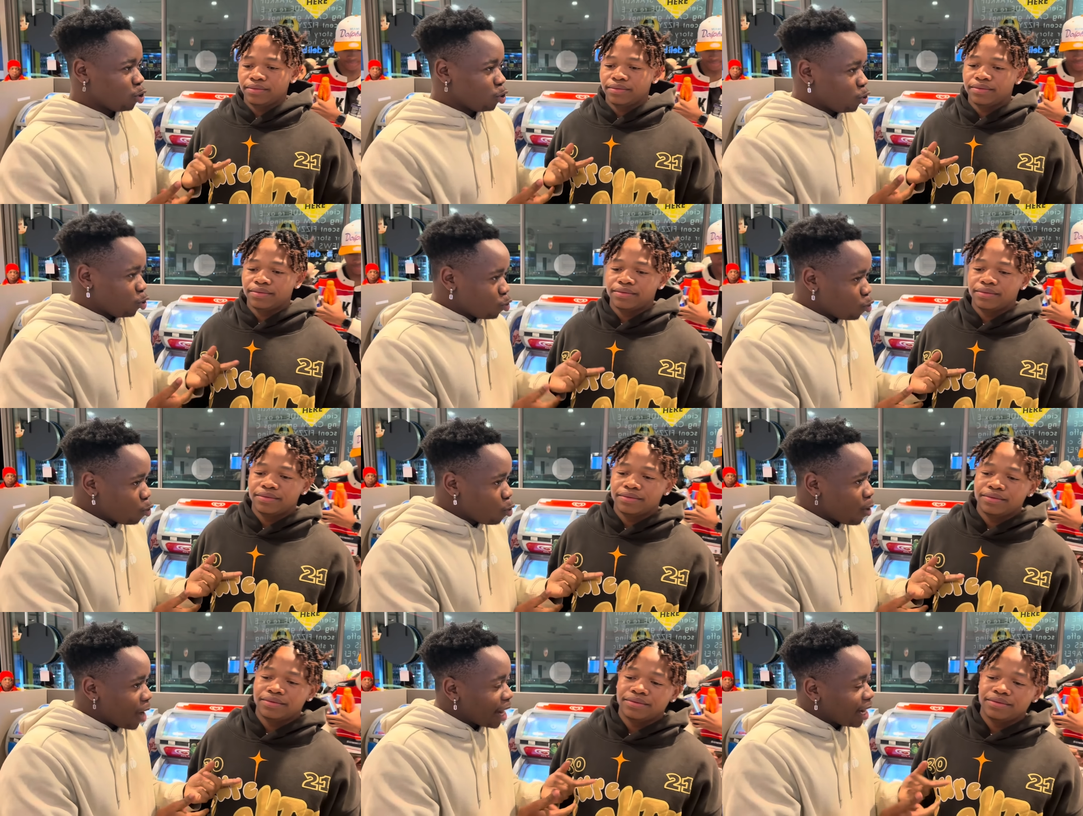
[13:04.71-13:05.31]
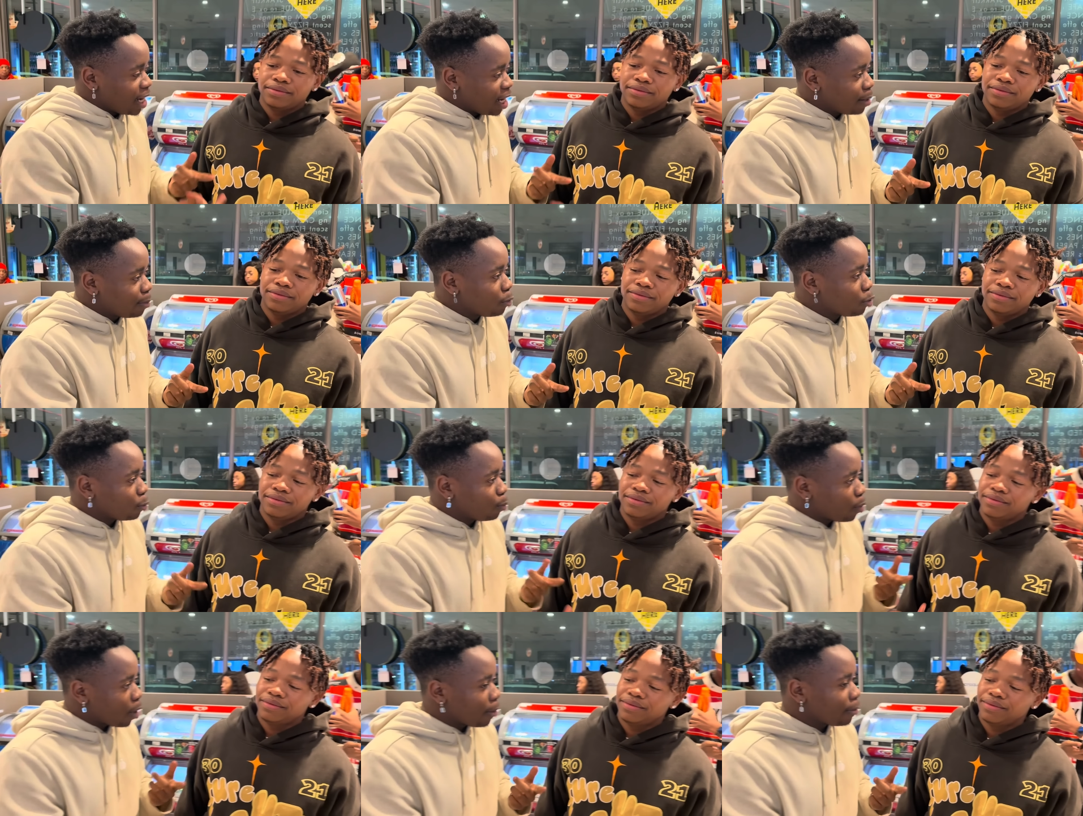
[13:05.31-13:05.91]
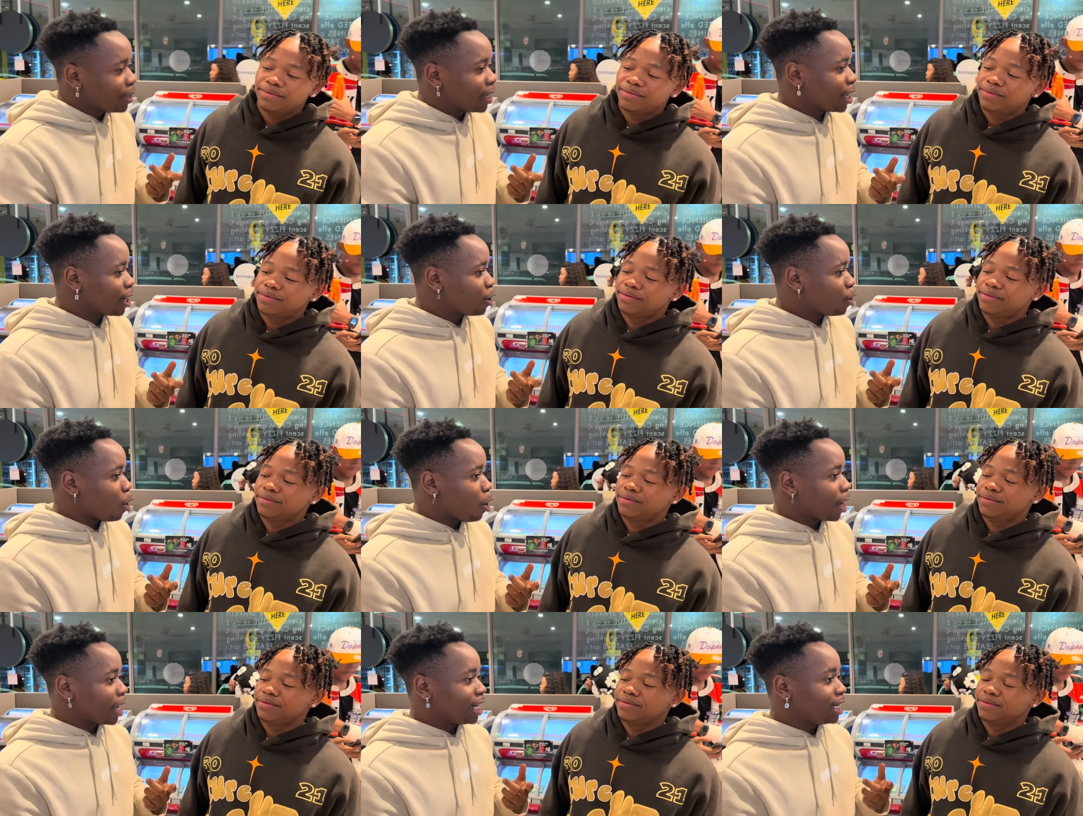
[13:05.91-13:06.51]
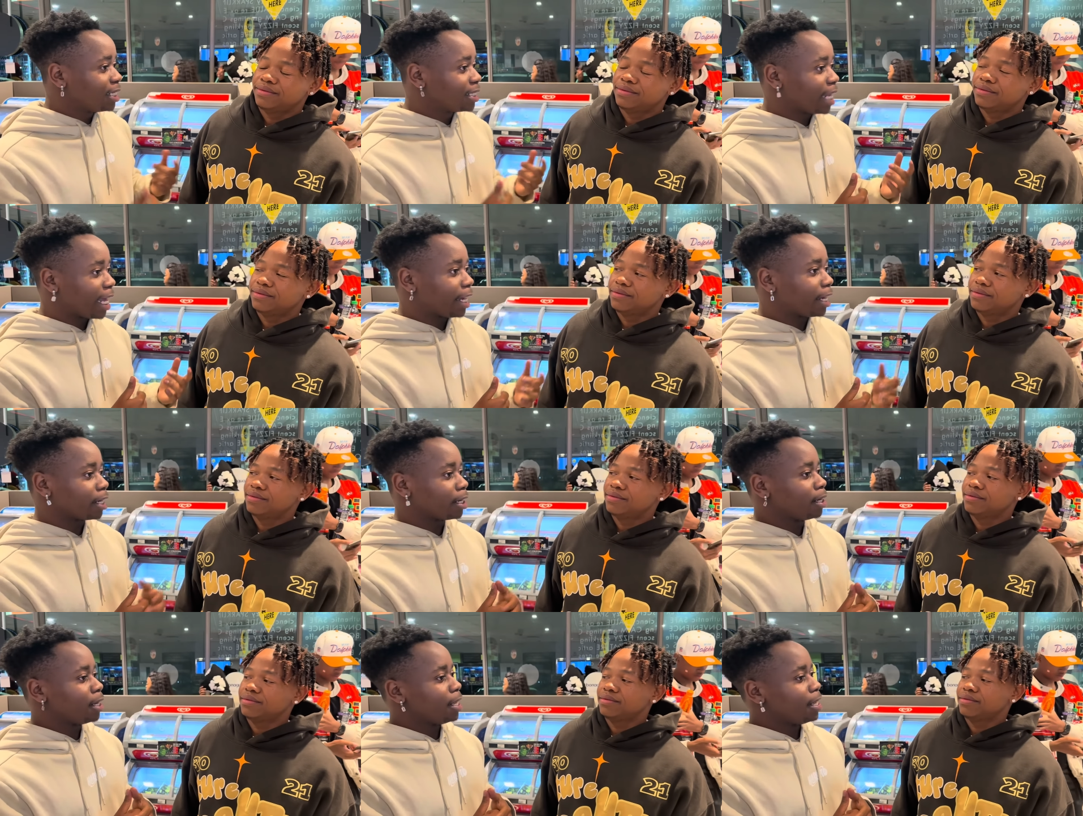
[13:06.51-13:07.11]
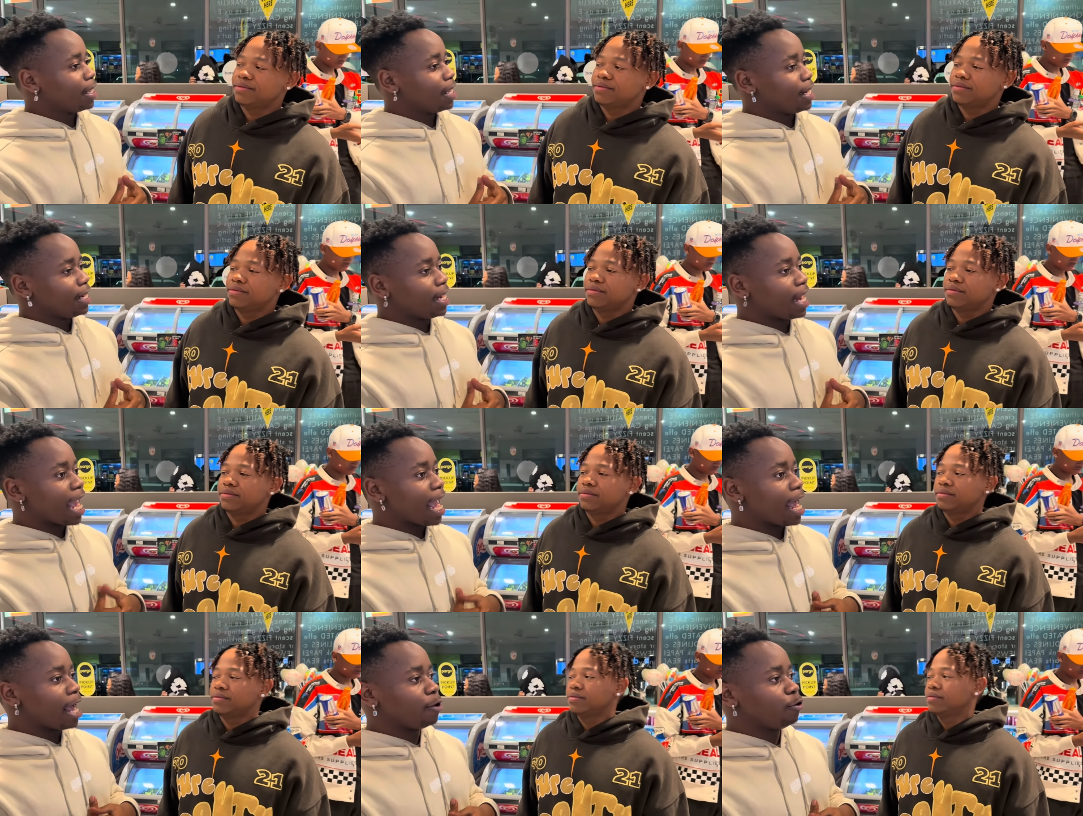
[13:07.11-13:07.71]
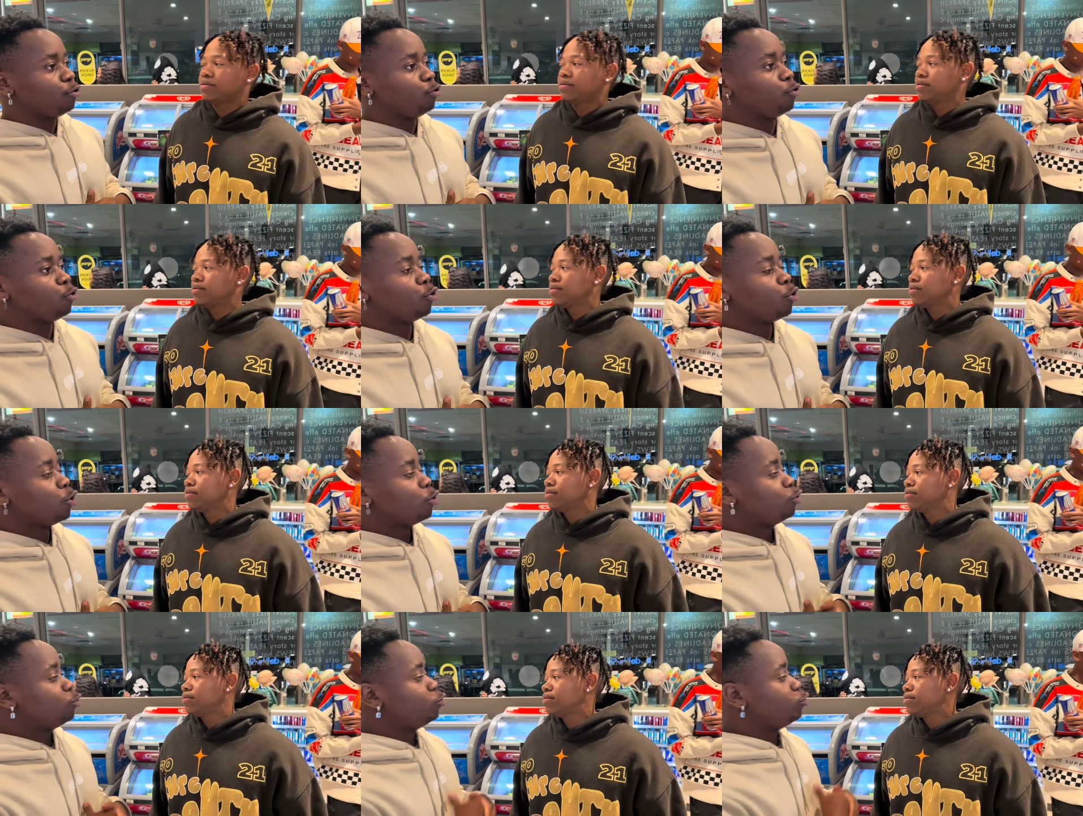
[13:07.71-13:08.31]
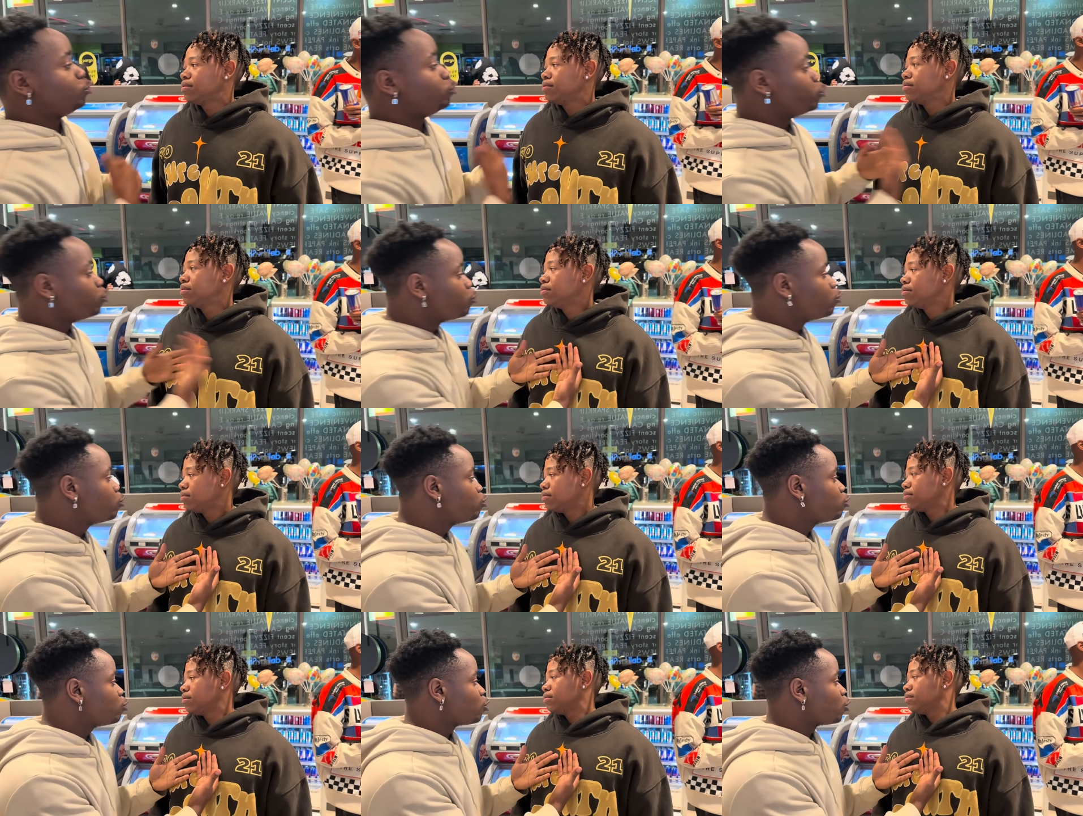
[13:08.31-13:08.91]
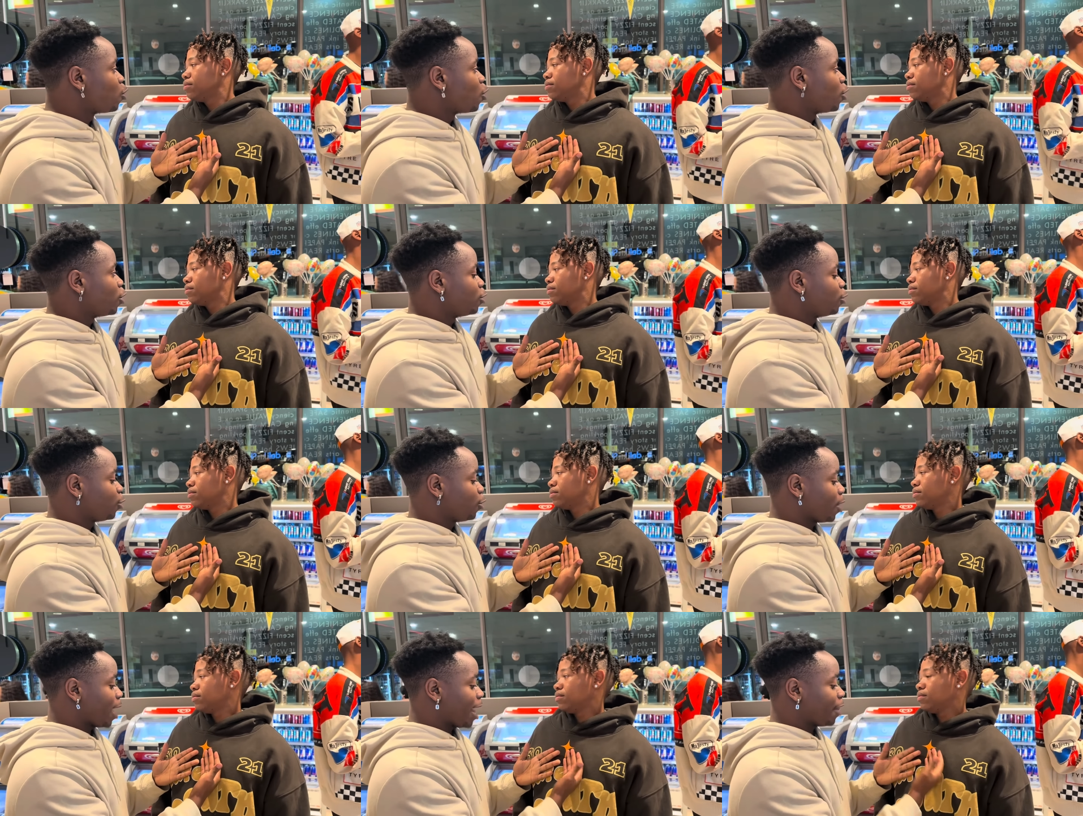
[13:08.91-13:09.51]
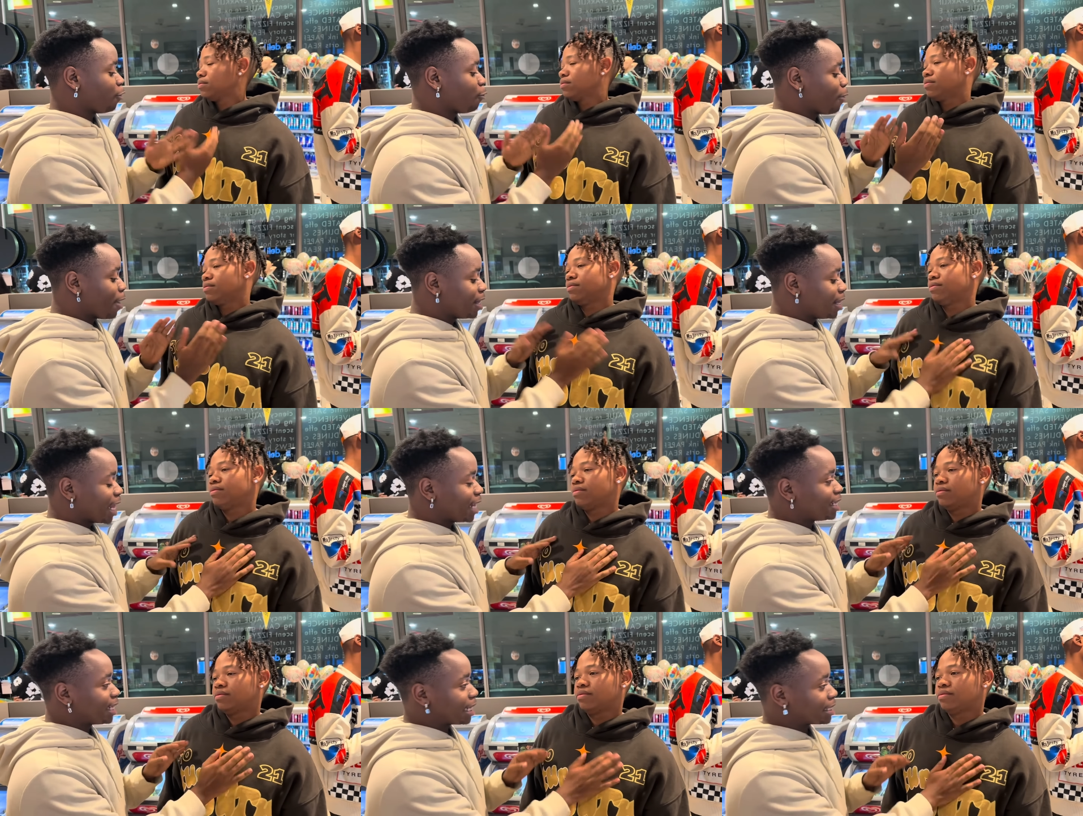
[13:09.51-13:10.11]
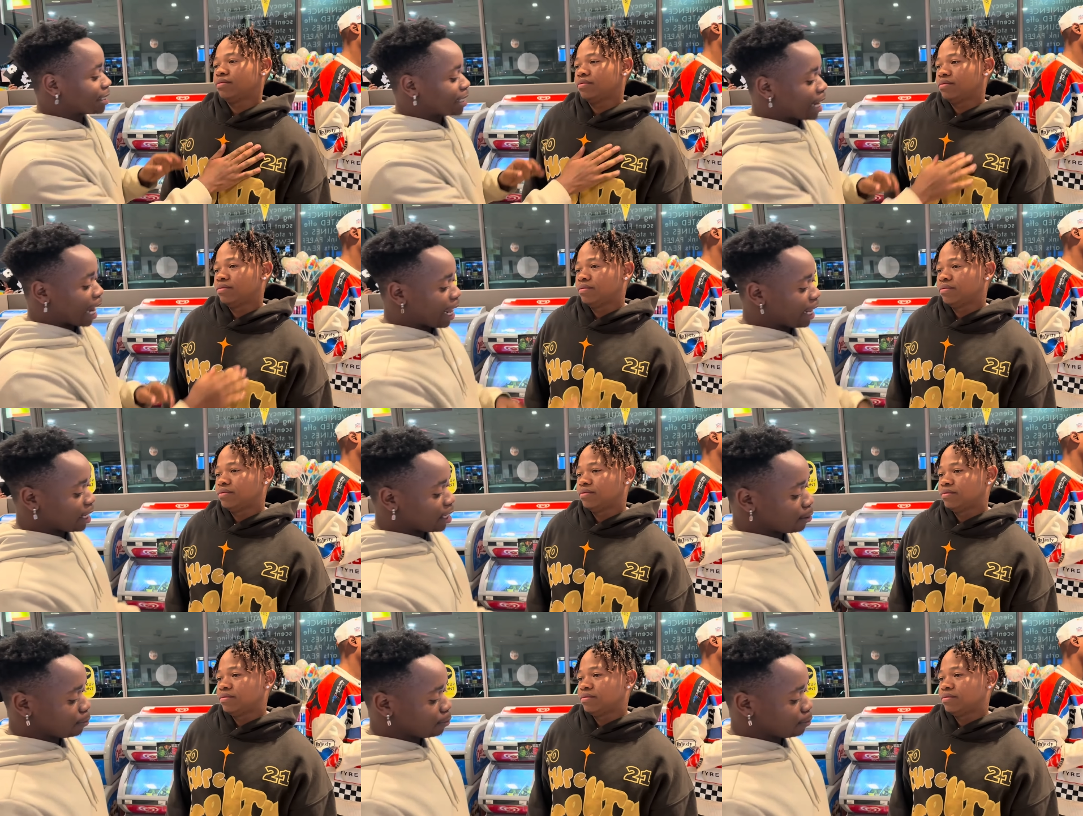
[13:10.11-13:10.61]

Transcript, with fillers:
Speaker 1: you and him could probably get along, and he's like, nah, you are the one that's. Who's he talking about?